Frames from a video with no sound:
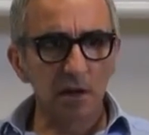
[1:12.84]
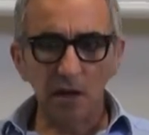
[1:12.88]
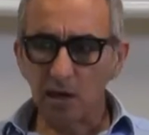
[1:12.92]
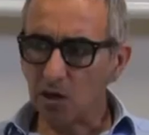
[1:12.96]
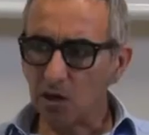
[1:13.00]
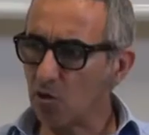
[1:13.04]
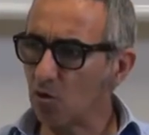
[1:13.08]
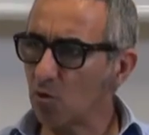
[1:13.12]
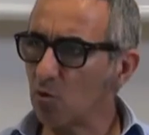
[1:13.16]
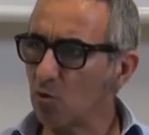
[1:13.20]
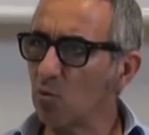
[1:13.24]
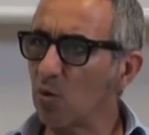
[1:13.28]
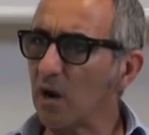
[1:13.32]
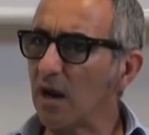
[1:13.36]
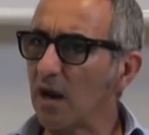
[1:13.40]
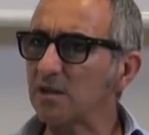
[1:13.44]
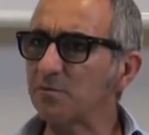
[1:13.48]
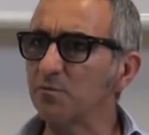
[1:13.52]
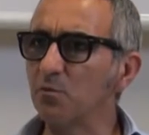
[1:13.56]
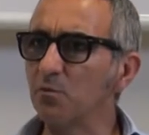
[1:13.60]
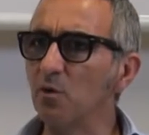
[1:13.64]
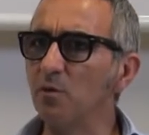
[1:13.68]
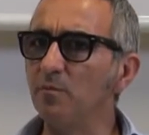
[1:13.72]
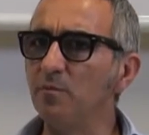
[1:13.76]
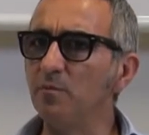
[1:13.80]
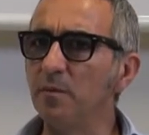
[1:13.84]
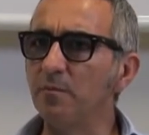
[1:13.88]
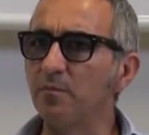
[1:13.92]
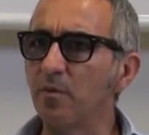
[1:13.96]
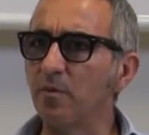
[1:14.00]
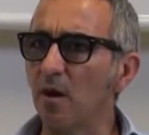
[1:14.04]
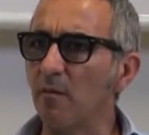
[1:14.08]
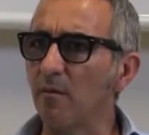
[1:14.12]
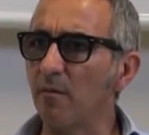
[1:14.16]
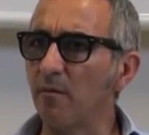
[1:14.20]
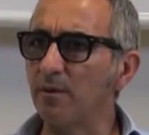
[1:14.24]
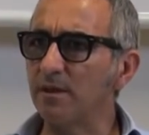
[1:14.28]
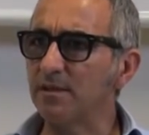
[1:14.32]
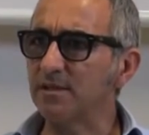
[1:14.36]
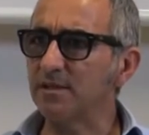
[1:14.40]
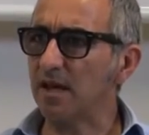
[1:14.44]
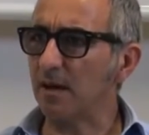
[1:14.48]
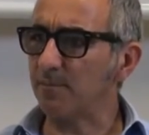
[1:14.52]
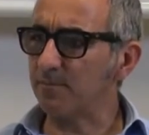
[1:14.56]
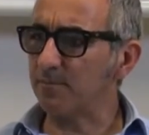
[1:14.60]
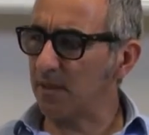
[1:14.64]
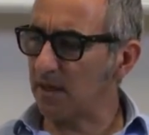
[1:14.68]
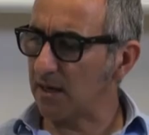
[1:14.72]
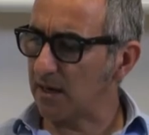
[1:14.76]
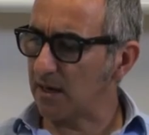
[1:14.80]
Your grasp will be probably
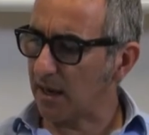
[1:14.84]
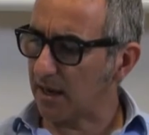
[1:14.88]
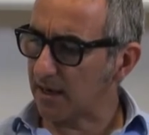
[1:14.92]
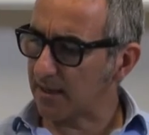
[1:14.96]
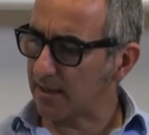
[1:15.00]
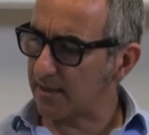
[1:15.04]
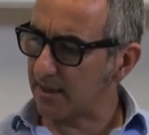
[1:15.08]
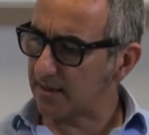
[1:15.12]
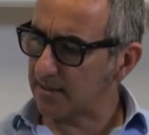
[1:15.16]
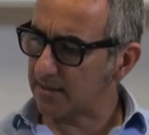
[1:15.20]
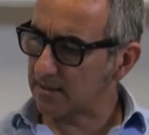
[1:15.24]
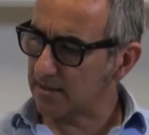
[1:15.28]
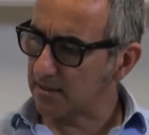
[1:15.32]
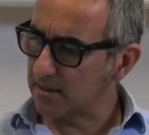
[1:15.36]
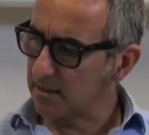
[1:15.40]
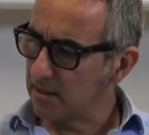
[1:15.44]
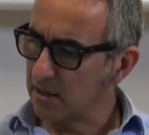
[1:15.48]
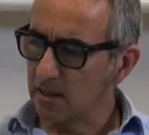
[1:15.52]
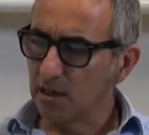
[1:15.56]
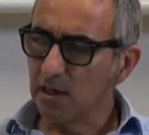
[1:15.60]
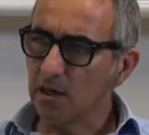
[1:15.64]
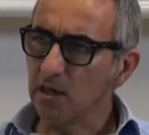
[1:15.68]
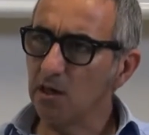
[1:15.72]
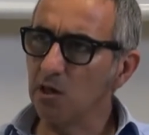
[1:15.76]
something like this.